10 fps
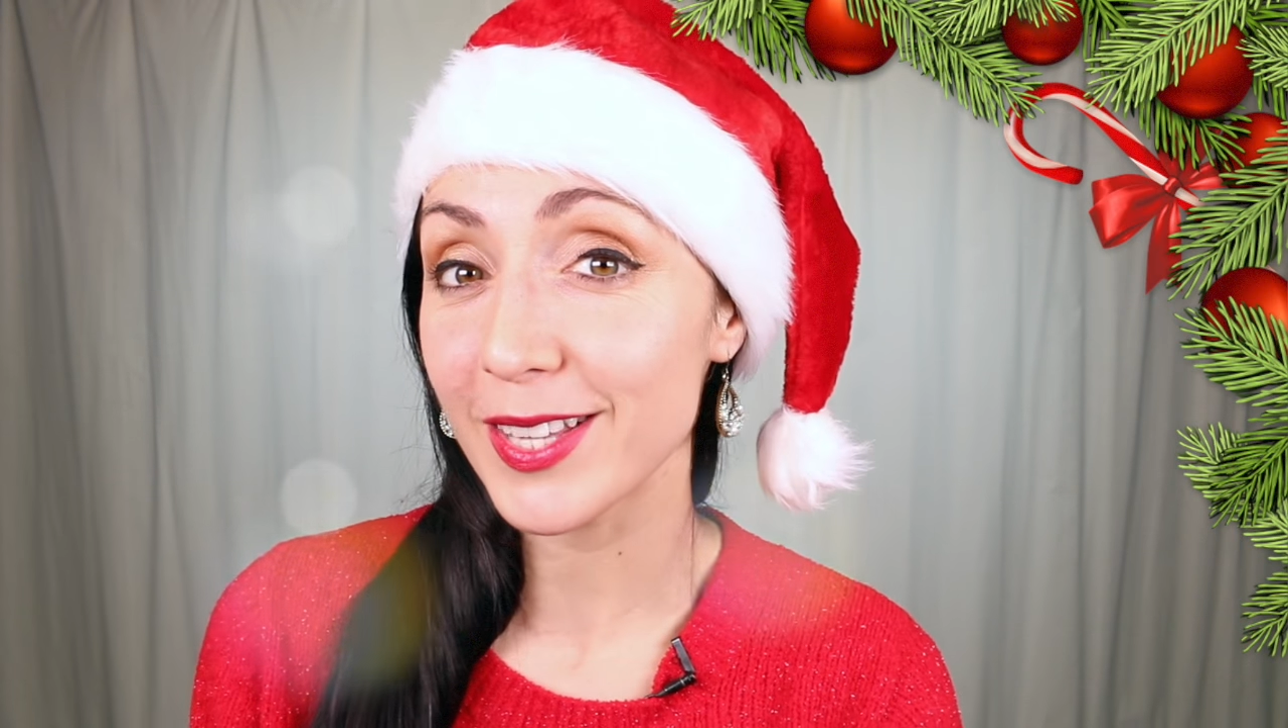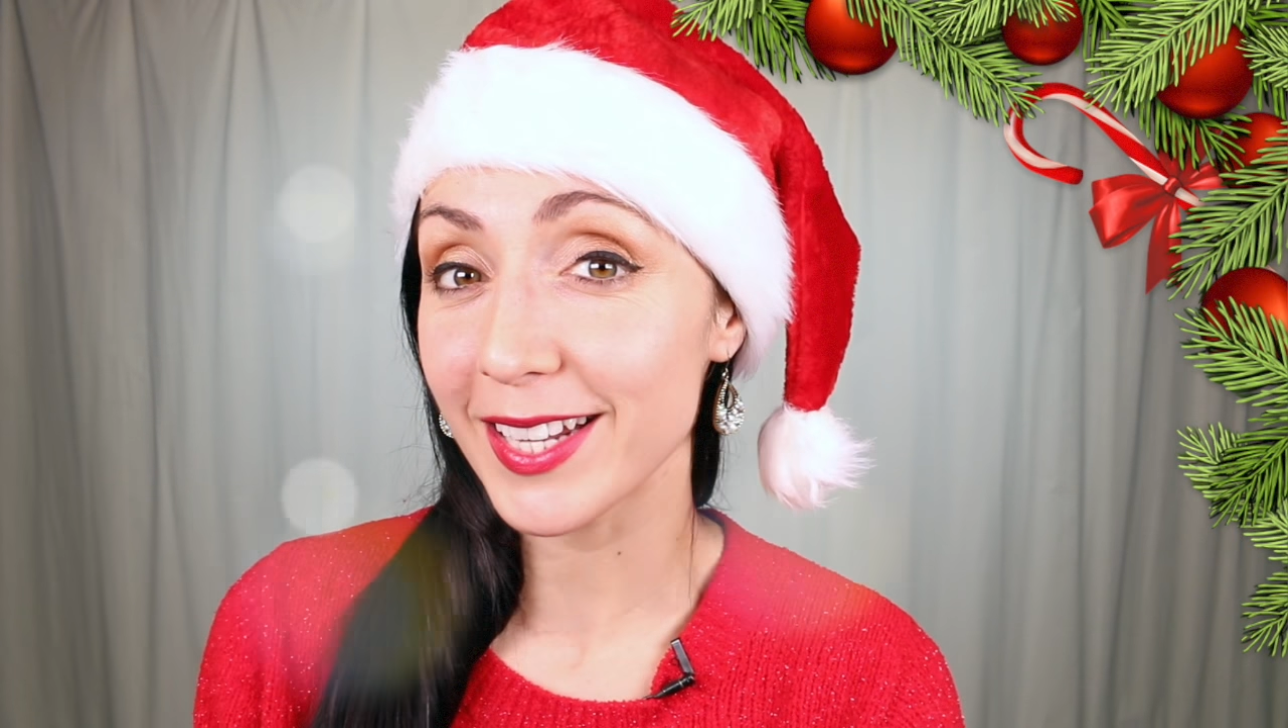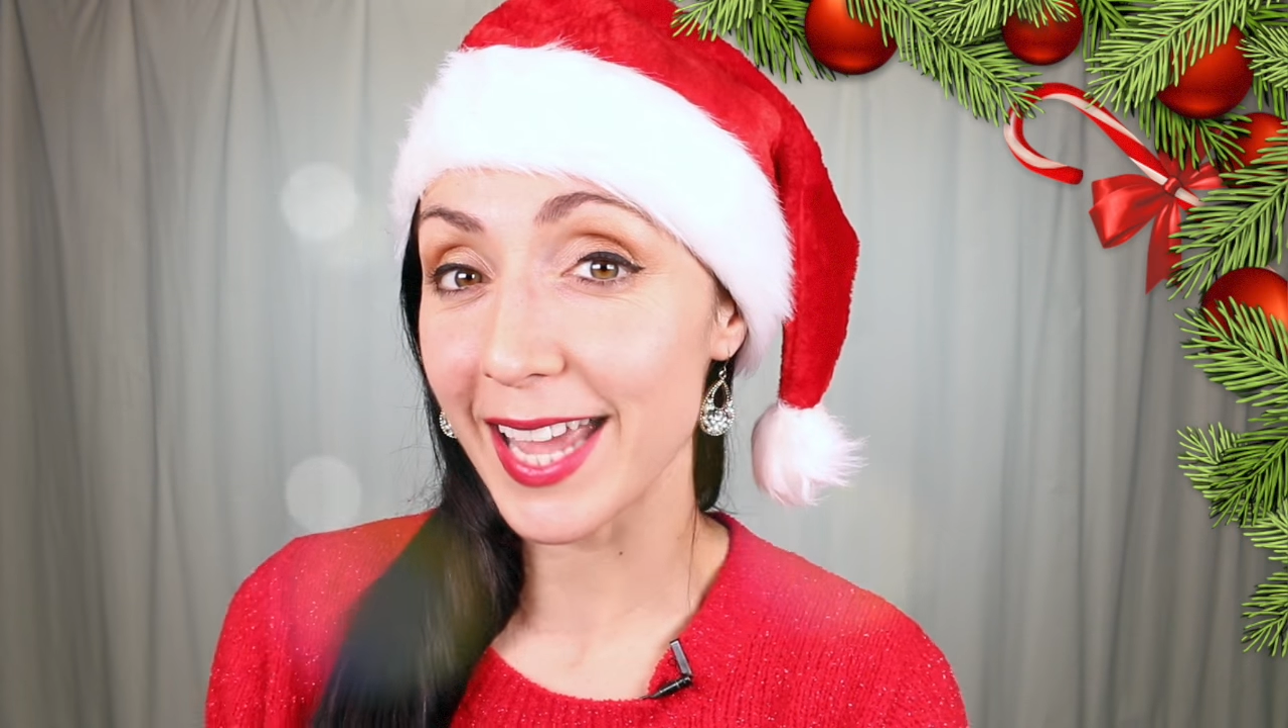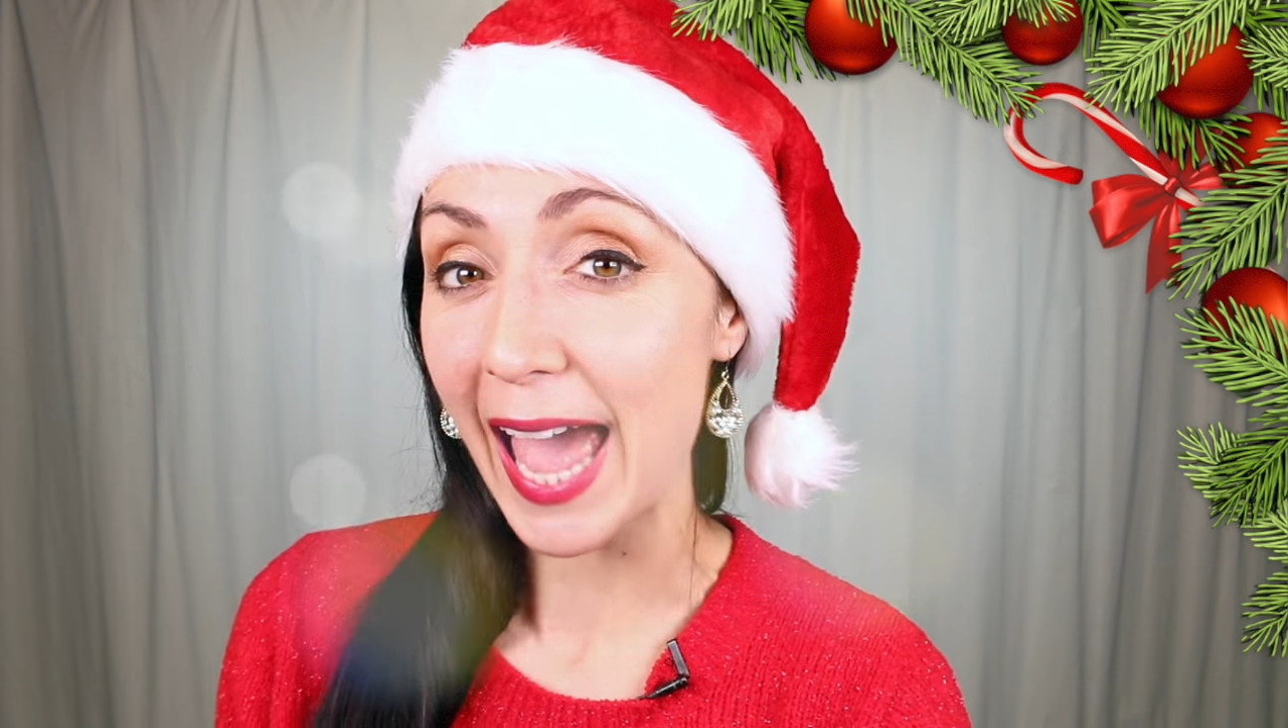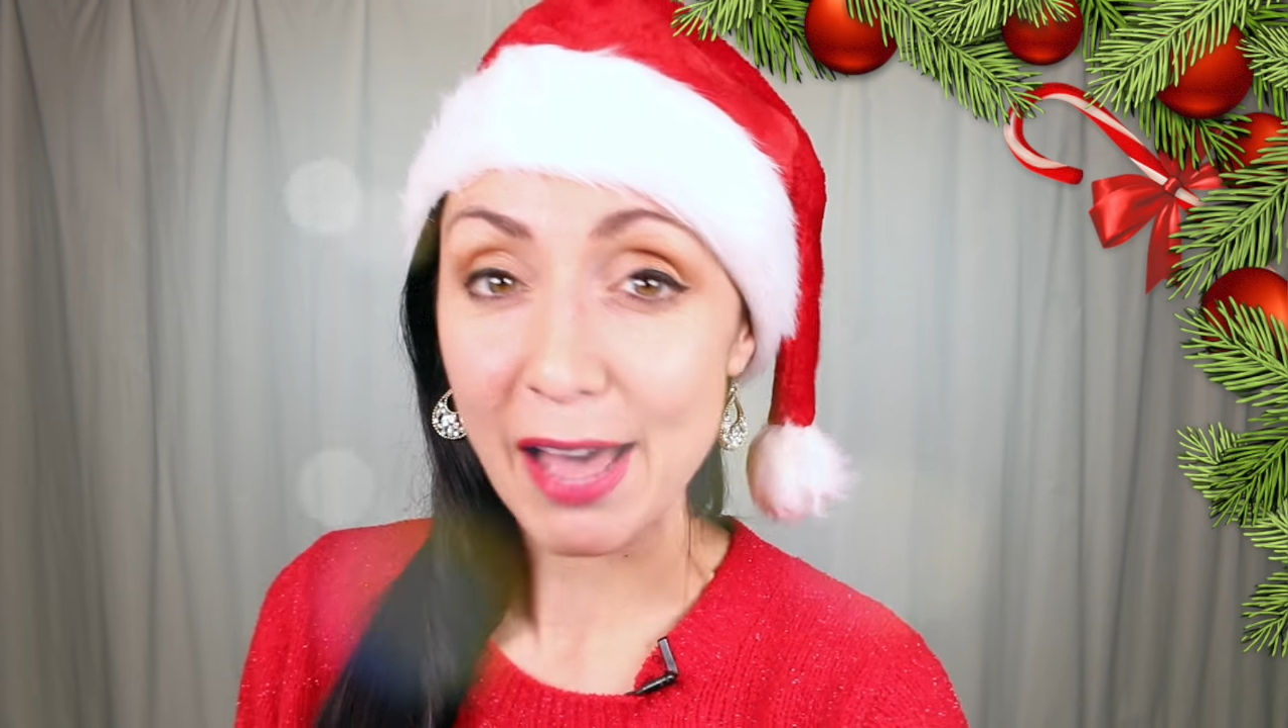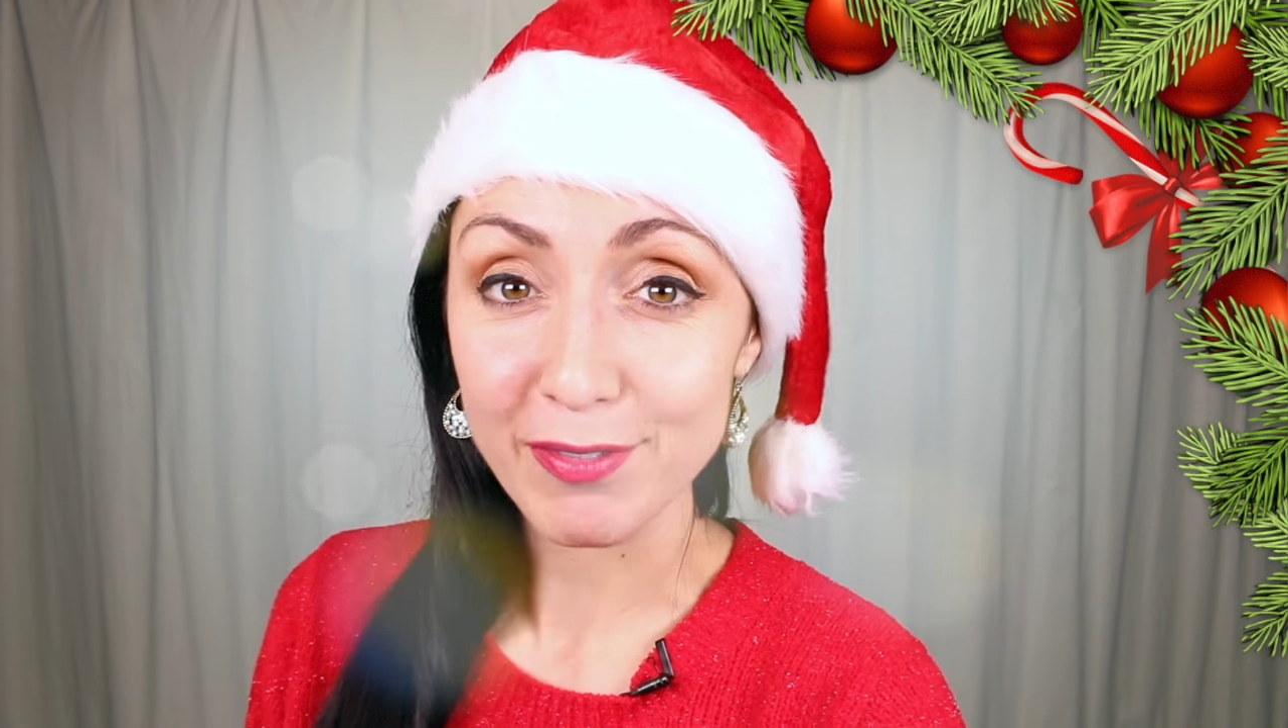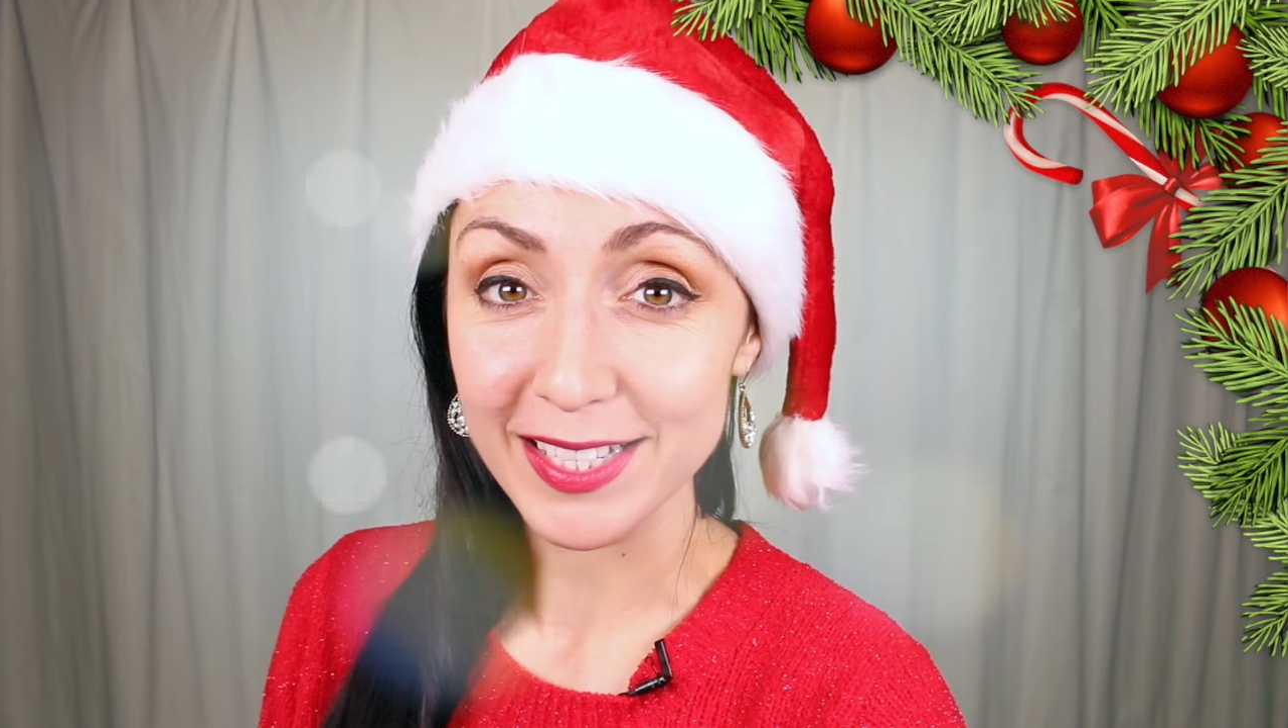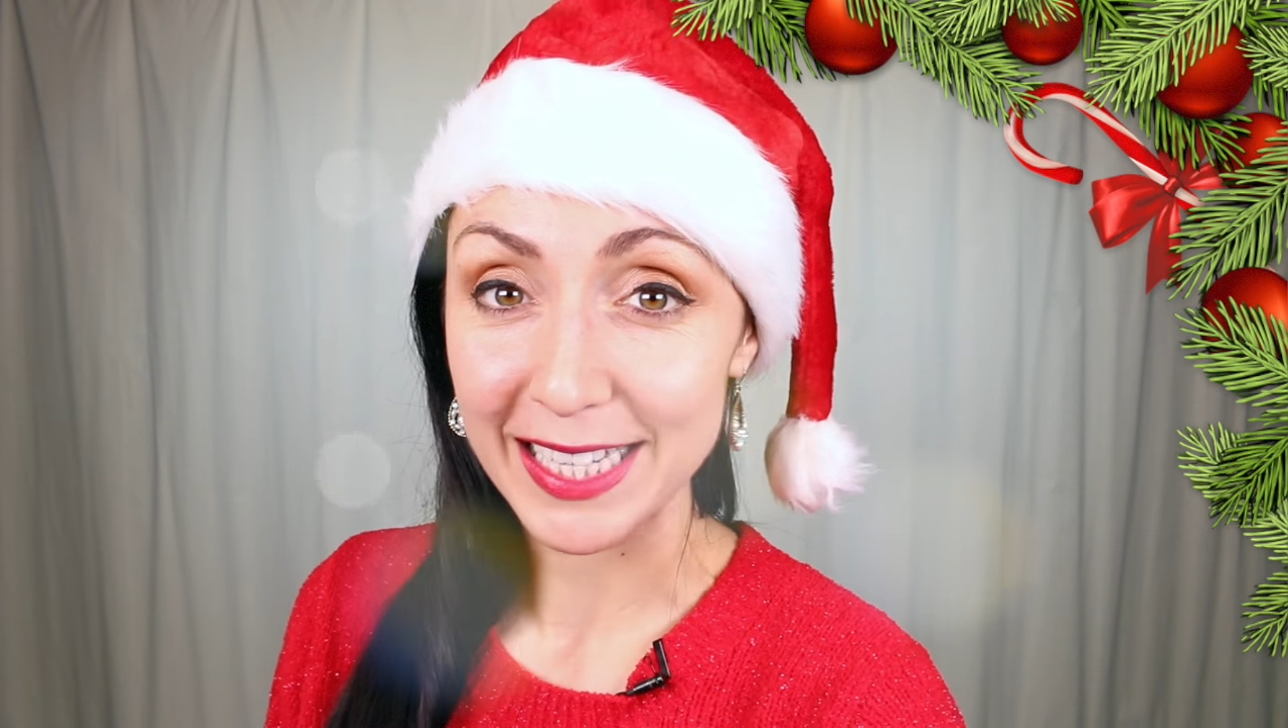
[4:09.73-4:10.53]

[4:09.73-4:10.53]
that I haven't